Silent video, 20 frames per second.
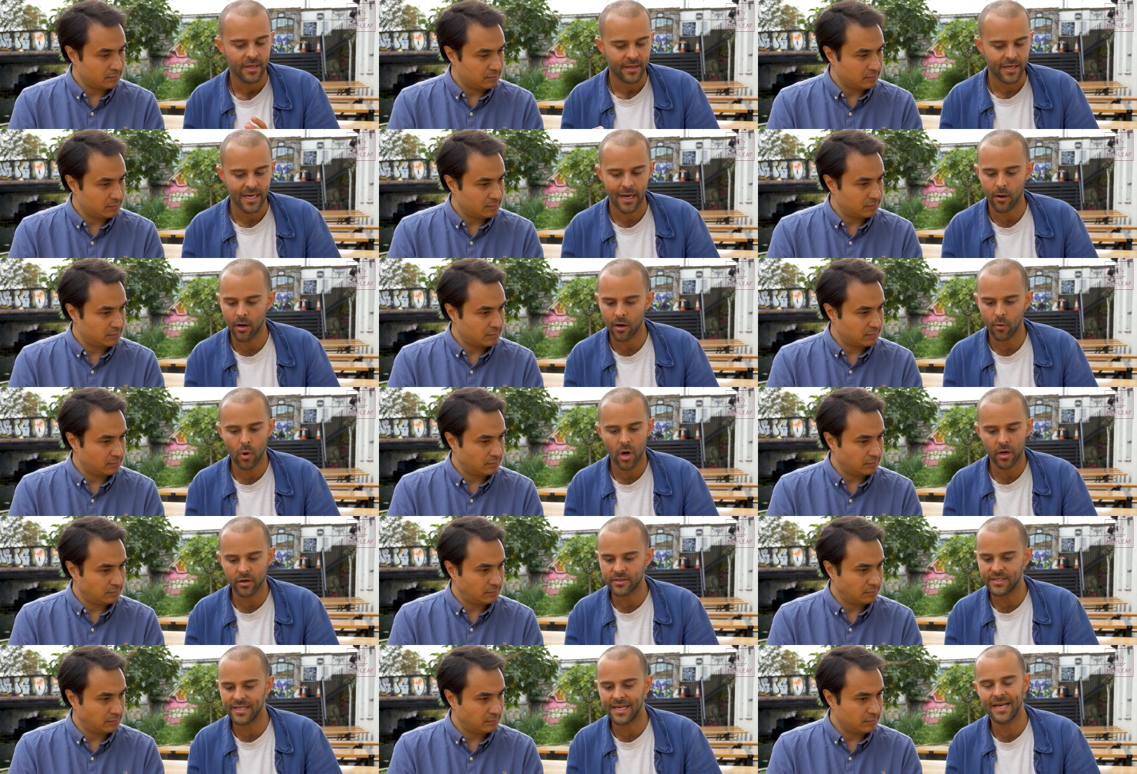Speaker 1: Now, our
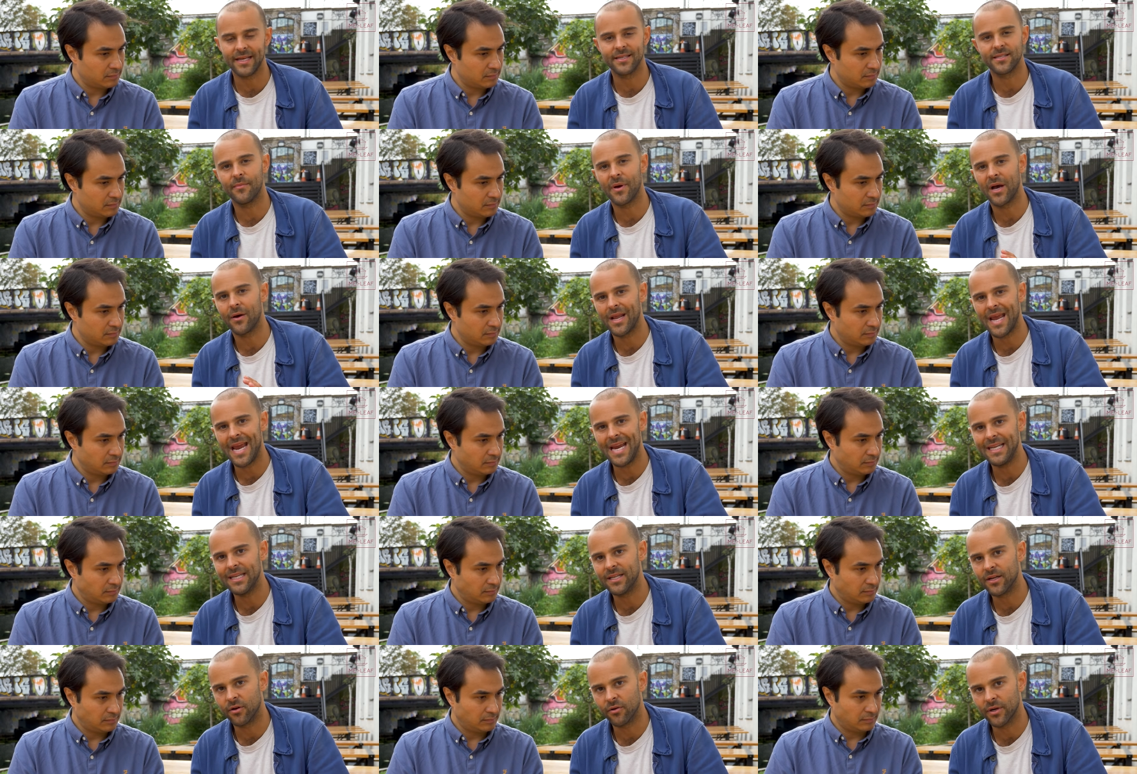water today is about
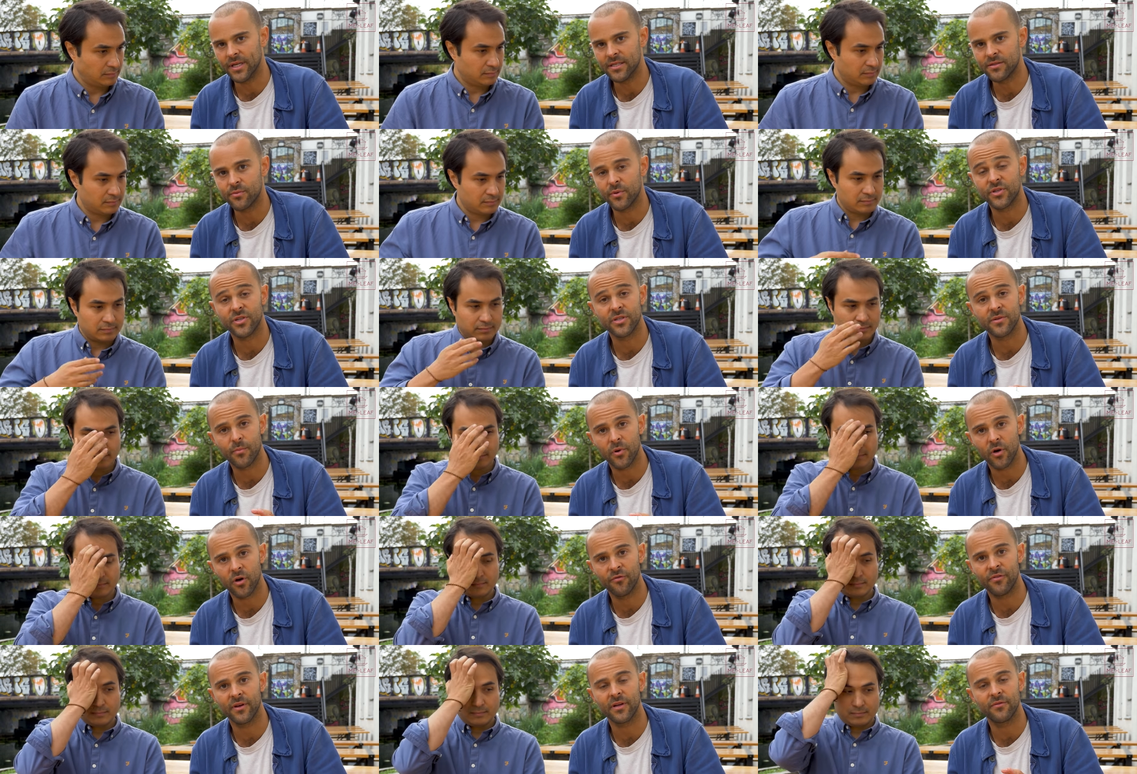80 degrees, which is
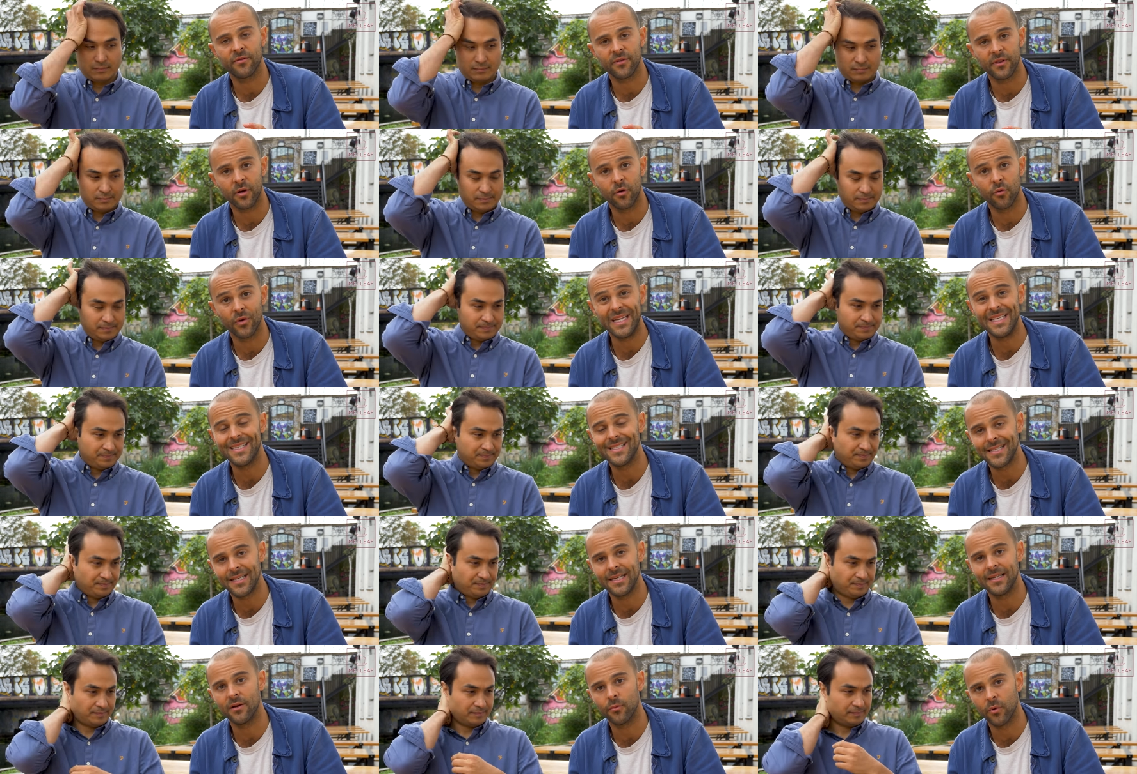perfect for the green
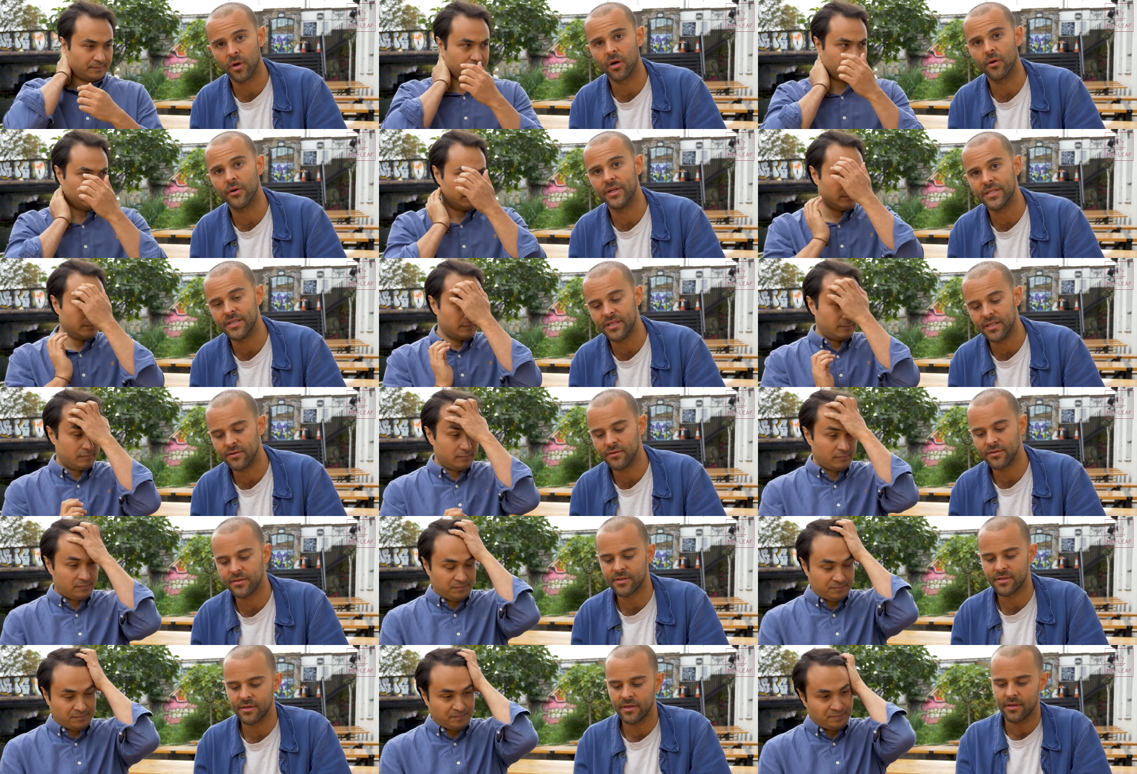tea that we're going to
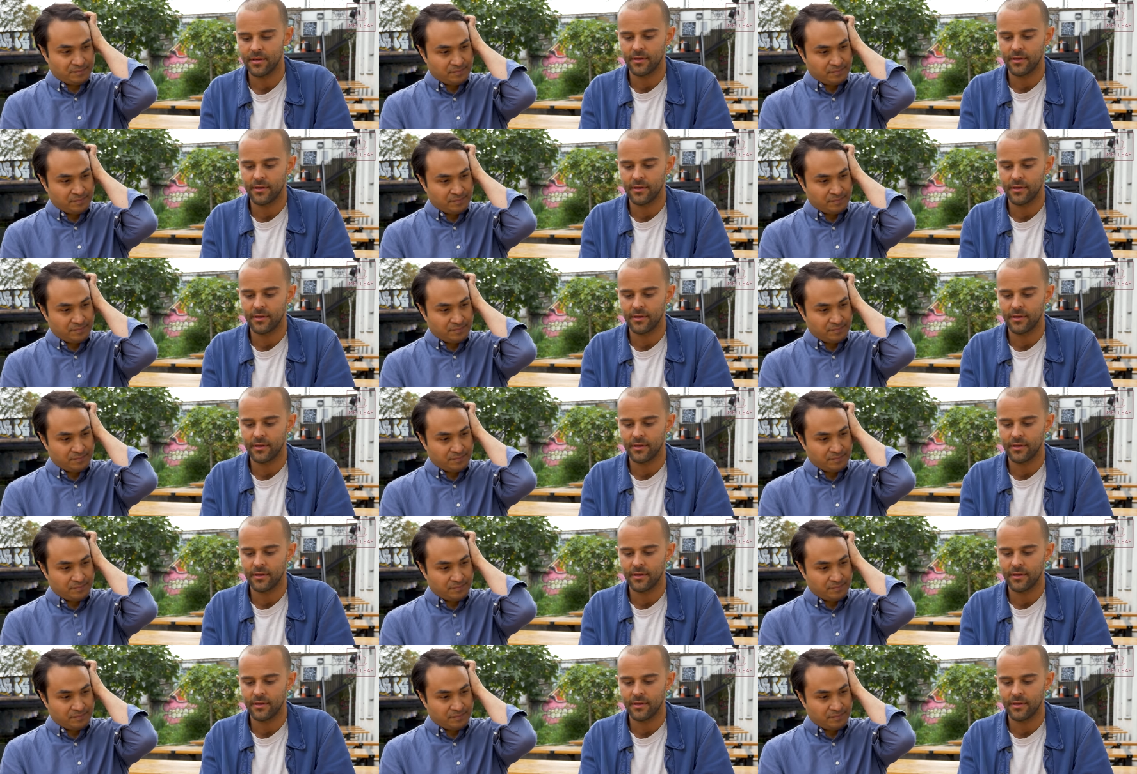use.